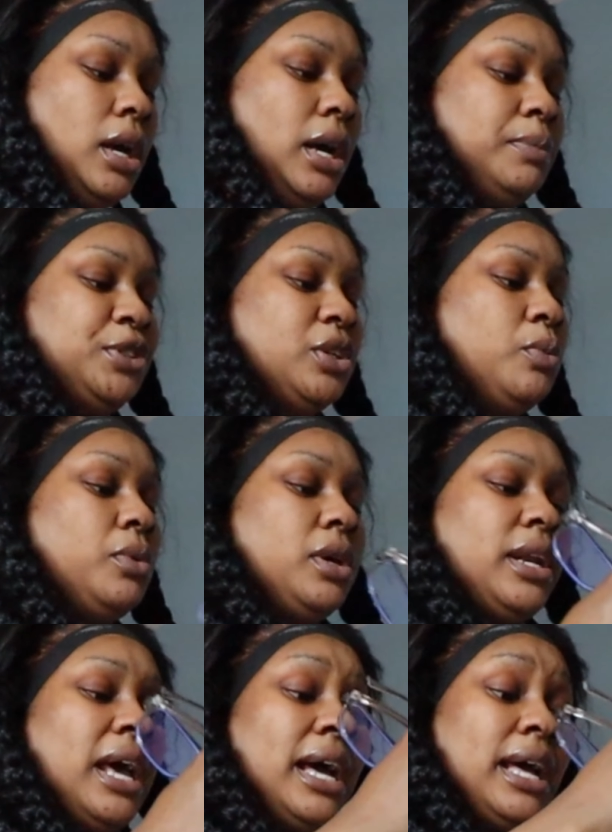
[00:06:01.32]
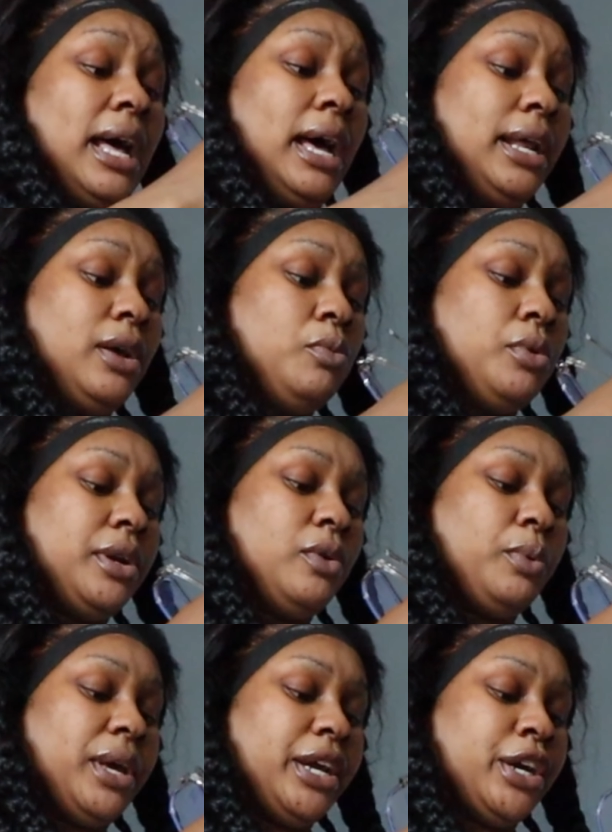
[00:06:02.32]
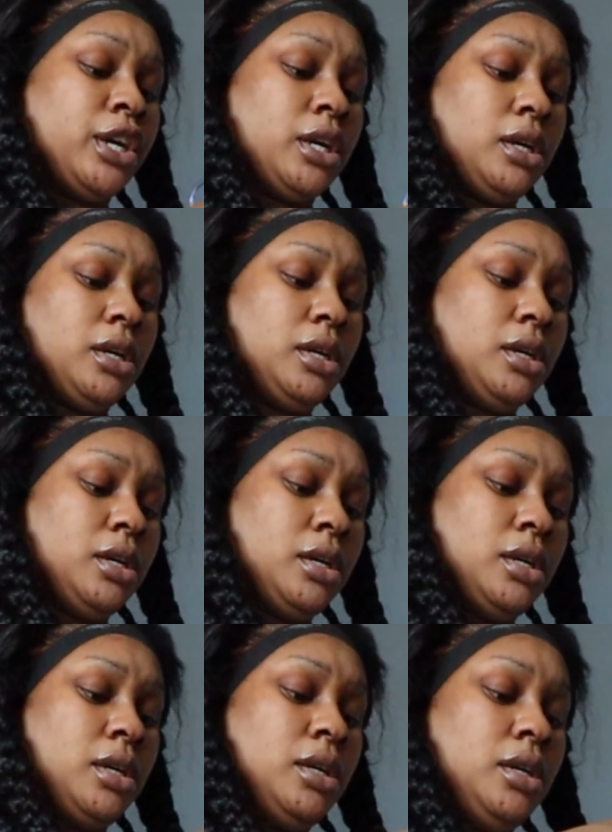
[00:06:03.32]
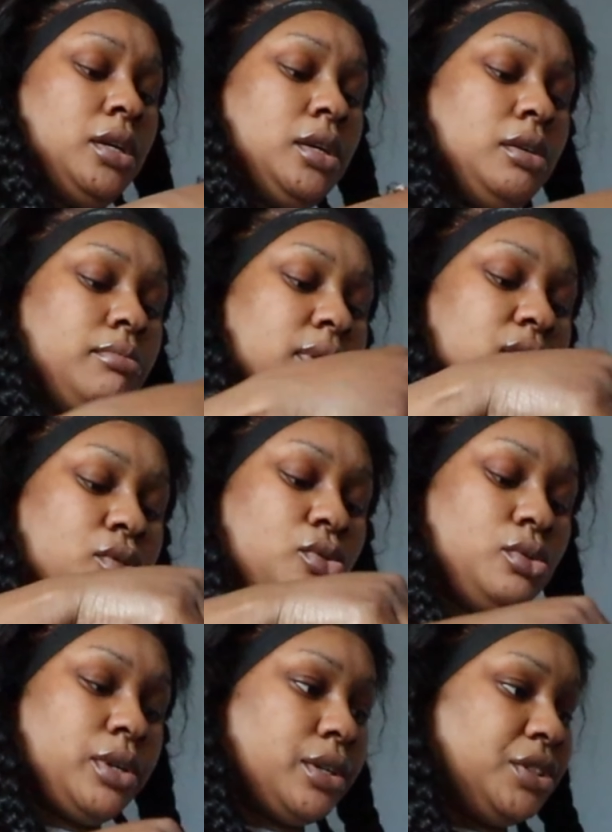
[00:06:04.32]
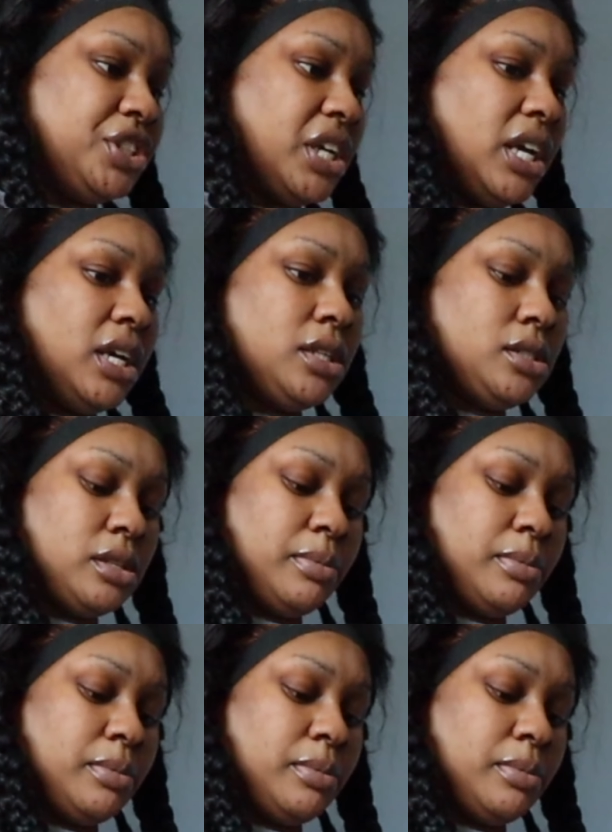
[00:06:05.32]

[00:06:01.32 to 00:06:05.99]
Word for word: Option one. I kind of want to wear my schoolgirl shades,